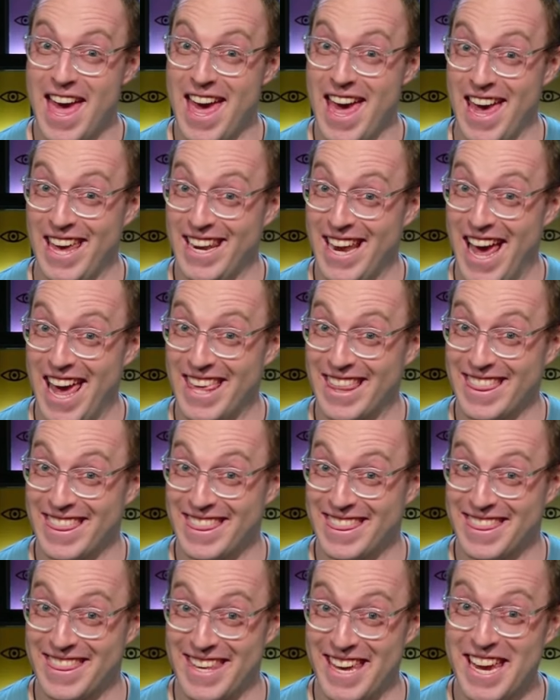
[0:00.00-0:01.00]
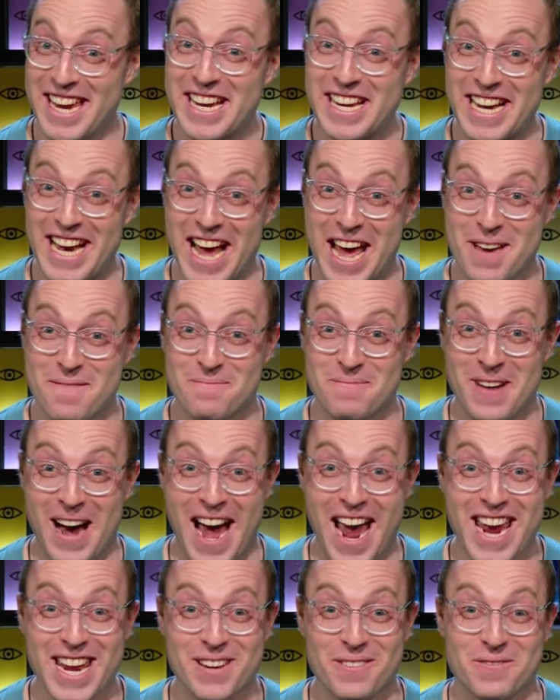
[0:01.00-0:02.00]
And I think I
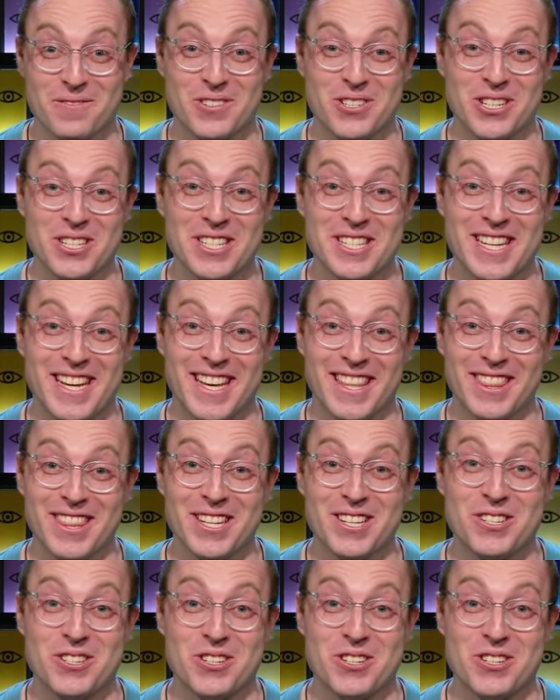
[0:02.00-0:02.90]
might have just hit the